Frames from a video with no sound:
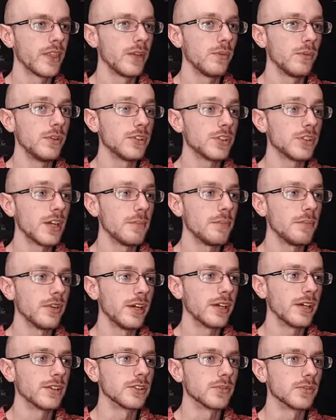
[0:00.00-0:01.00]
We used to have
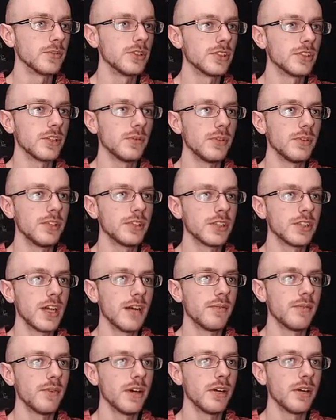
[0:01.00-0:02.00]
plans. We used to we used to
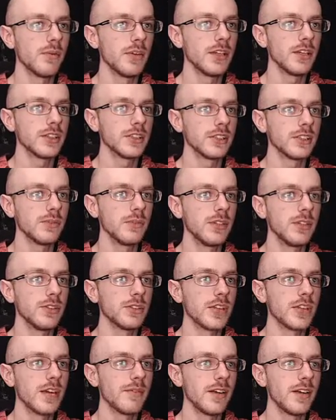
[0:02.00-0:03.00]
have uh, we used we used
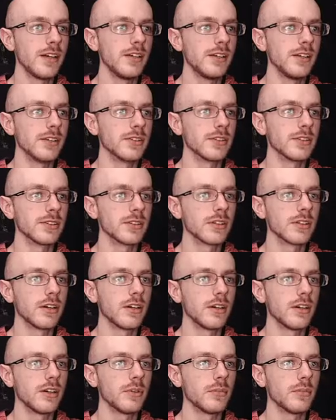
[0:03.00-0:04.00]
to have ideas.
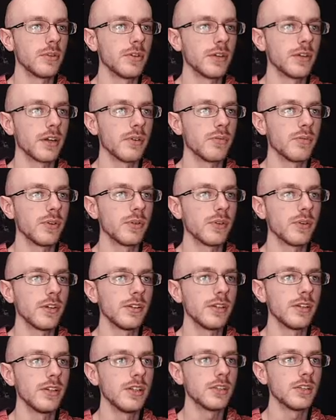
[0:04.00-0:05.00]
Um, hold on. If we
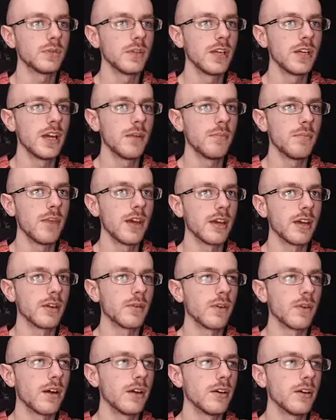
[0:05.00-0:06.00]
run this, we can't make it,
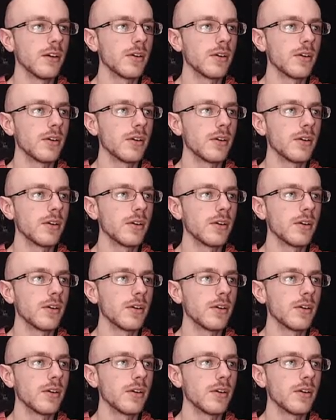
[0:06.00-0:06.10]
right?